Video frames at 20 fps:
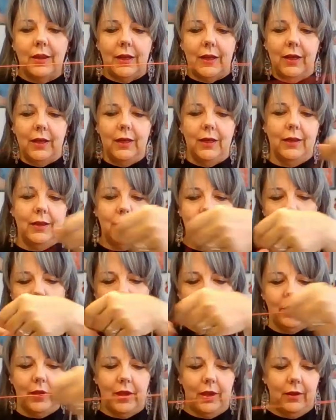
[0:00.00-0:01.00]

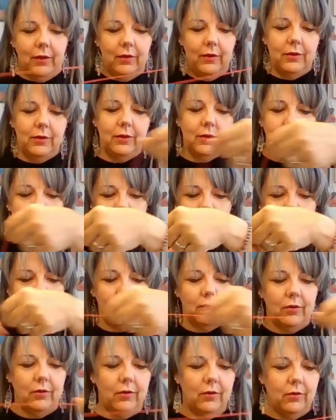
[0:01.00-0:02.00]
Ta-da! Okay,
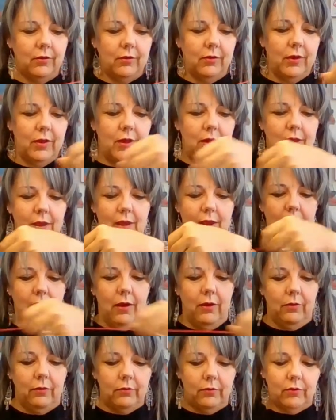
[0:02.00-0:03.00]
that's all
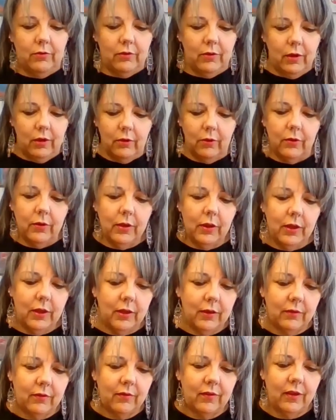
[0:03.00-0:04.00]
out. So
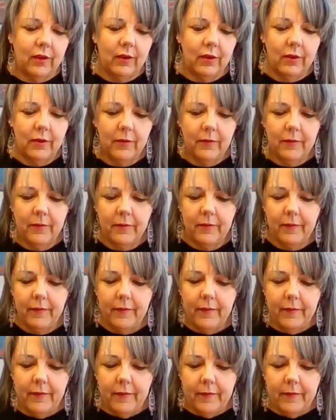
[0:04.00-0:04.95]
it's